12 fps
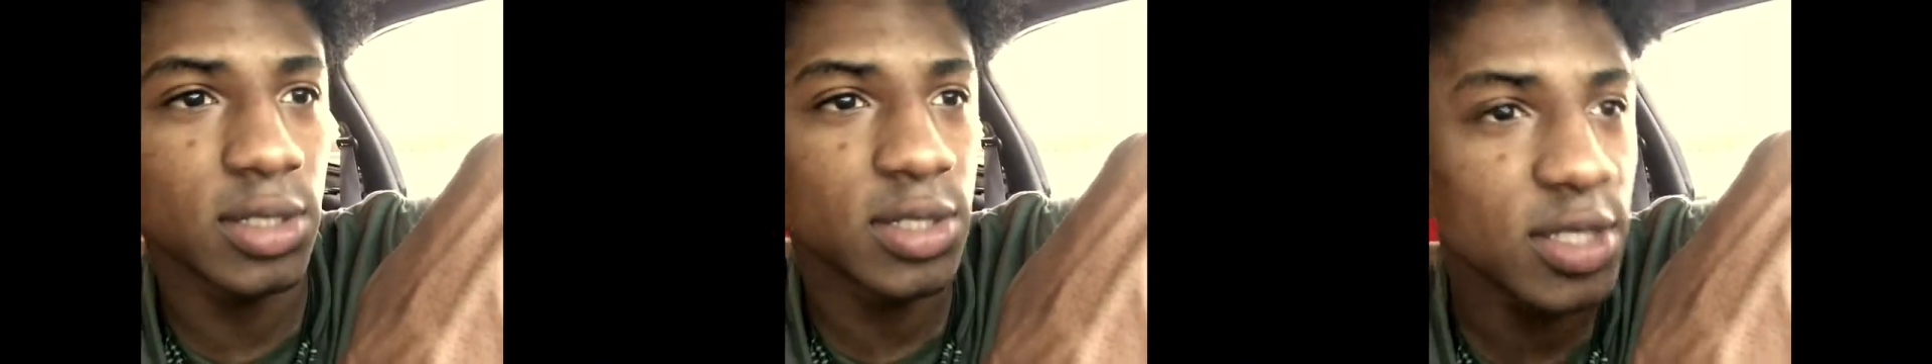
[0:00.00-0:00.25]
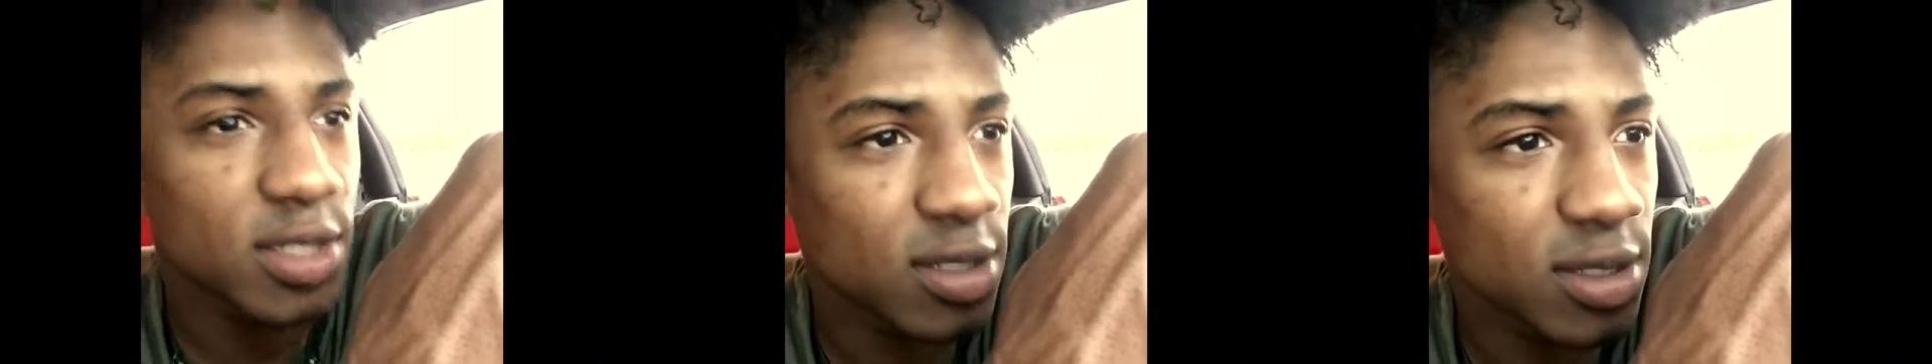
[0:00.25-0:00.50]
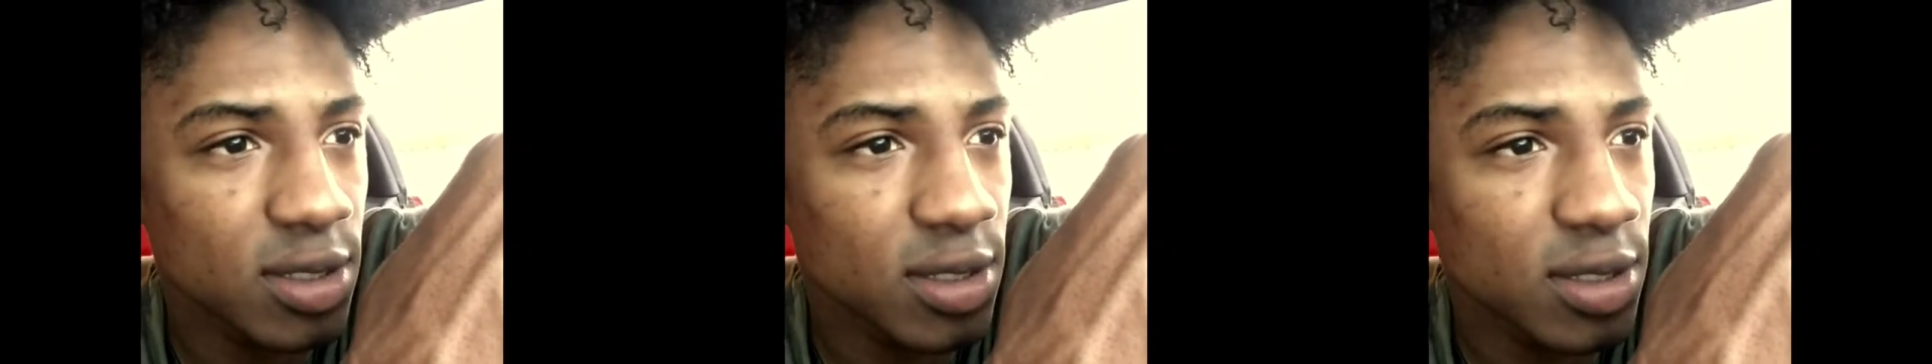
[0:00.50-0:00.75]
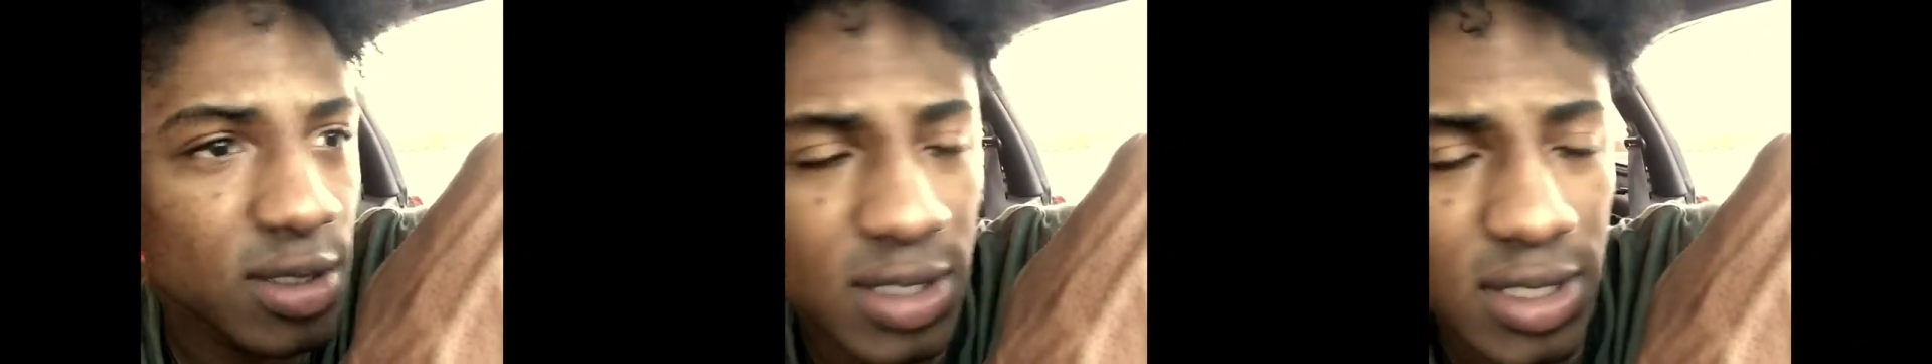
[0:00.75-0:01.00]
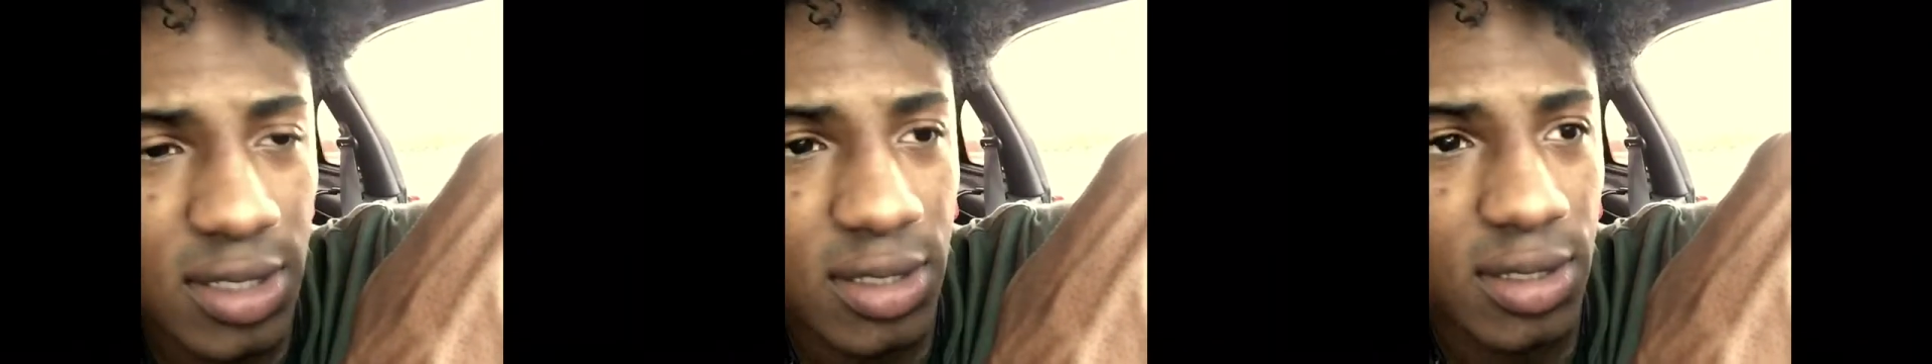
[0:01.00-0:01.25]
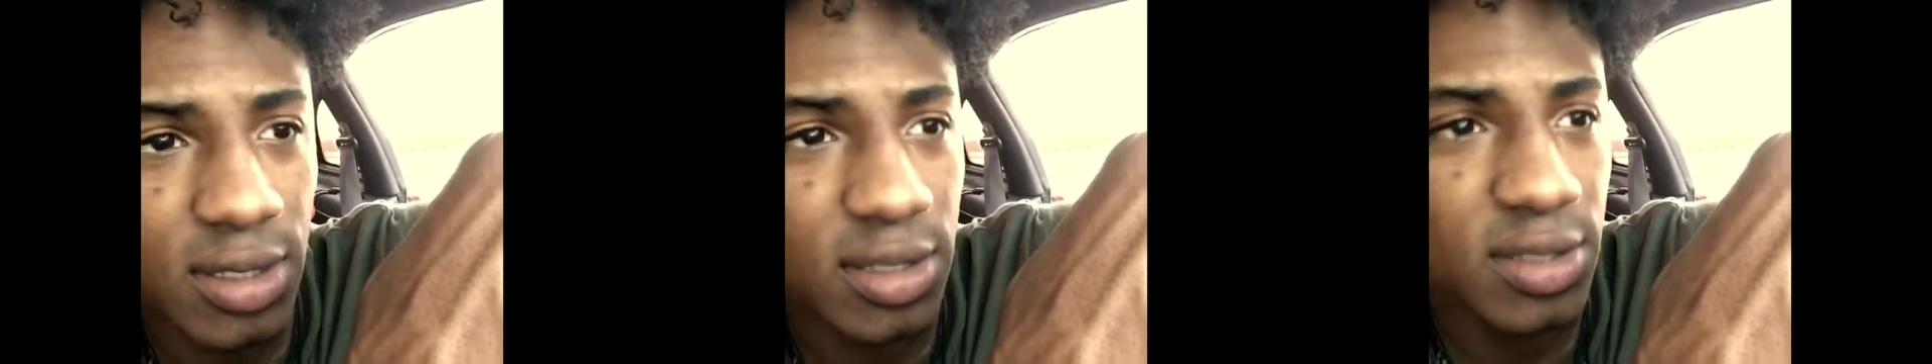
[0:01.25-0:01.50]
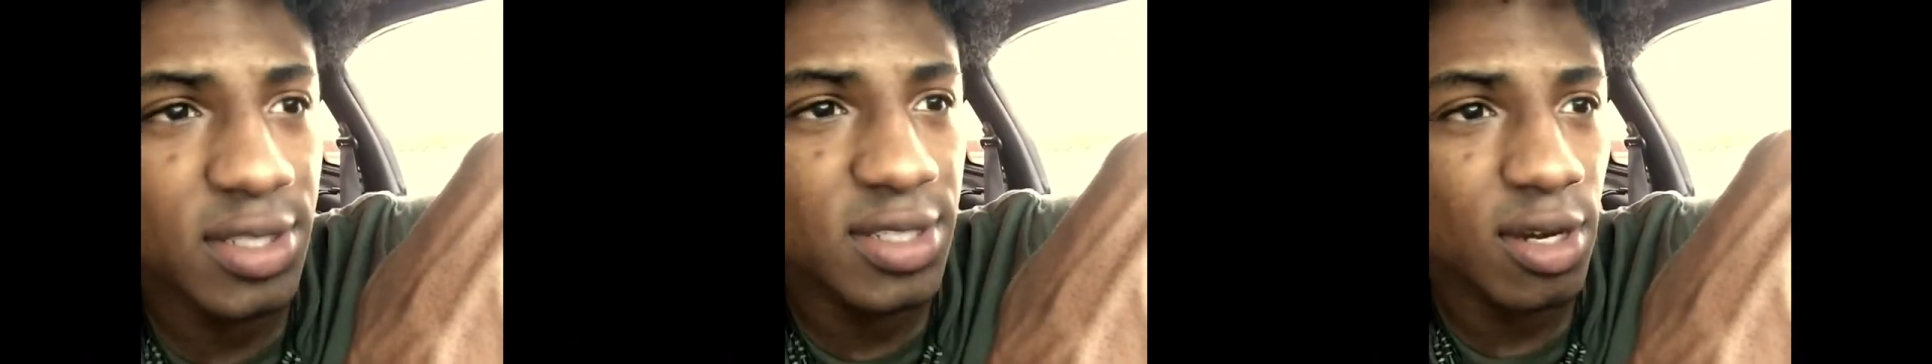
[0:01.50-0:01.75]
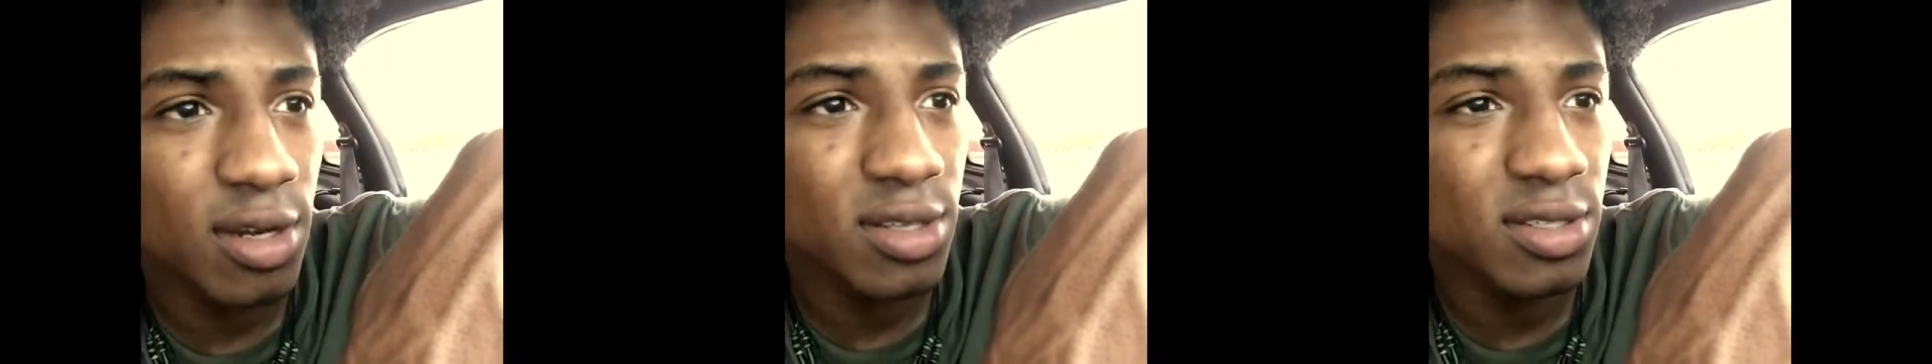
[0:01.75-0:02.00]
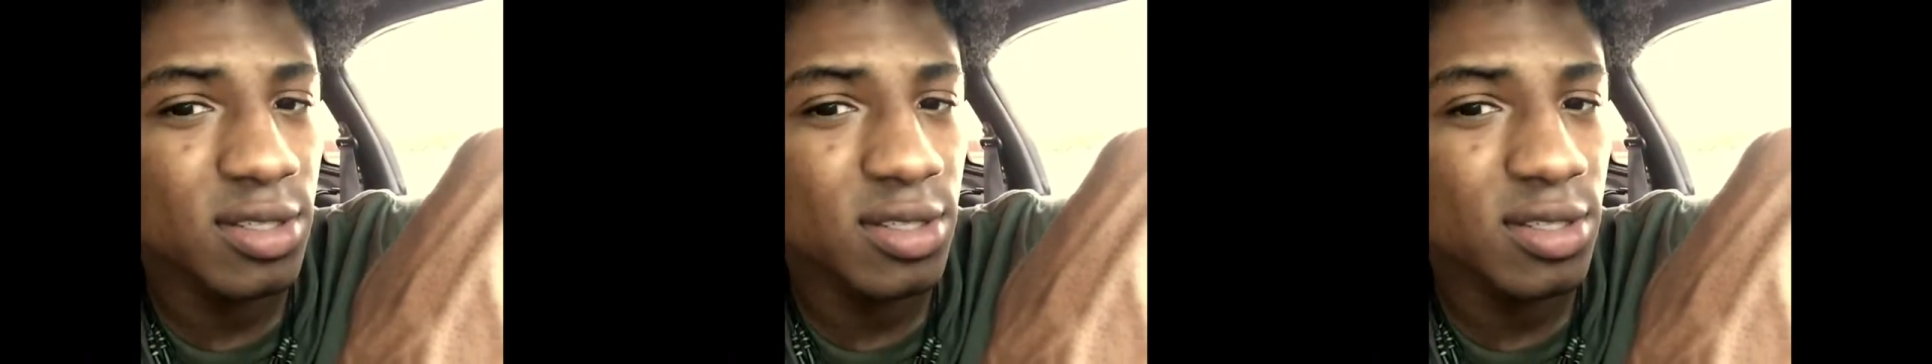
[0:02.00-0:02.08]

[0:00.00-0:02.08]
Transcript: Is he talking